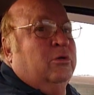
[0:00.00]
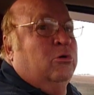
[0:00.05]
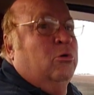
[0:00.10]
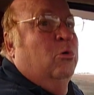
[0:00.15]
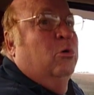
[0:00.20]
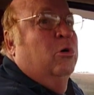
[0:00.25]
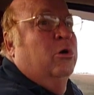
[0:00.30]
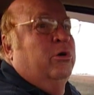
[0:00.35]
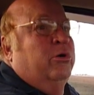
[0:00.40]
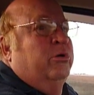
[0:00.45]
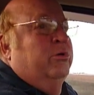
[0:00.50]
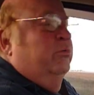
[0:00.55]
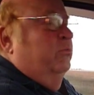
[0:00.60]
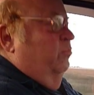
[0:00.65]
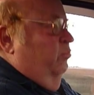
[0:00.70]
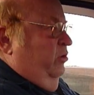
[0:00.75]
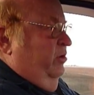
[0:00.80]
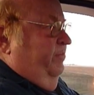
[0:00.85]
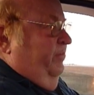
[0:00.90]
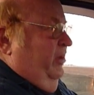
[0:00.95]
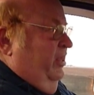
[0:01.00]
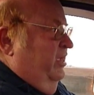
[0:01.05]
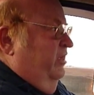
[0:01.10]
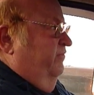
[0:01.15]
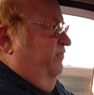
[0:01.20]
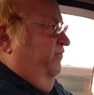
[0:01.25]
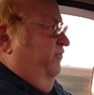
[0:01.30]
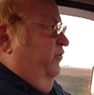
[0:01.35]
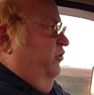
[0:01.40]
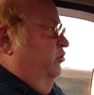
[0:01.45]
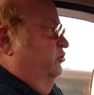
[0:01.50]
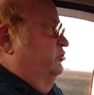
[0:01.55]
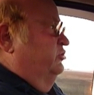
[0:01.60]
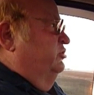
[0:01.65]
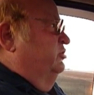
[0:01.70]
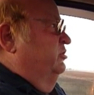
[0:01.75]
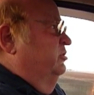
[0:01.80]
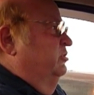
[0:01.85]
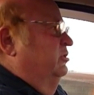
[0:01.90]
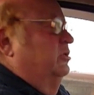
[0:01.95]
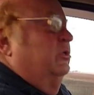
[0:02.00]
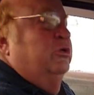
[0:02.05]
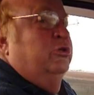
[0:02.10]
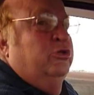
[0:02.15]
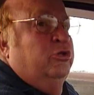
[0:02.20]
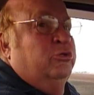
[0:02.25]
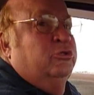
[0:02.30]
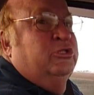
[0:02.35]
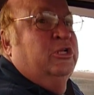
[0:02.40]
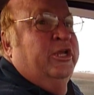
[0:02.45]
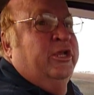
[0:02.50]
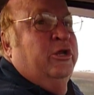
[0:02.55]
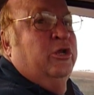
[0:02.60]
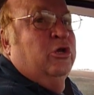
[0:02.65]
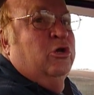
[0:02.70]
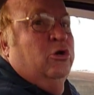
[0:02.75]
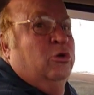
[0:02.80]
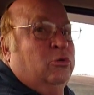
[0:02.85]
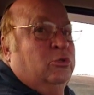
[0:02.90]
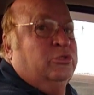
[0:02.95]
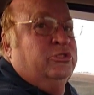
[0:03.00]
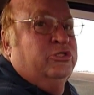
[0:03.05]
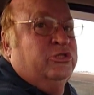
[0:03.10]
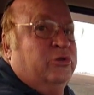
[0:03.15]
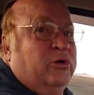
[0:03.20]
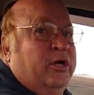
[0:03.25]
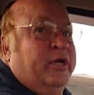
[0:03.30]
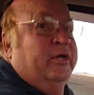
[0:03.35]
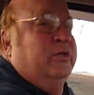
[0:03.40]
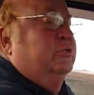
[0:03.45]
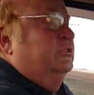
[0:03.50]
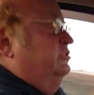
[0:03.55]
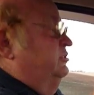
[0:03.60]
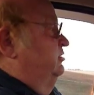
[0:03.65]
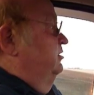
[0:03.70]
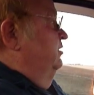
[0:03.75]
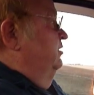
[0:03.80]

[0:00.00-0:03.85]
Corn we plant first, usually into cold soils,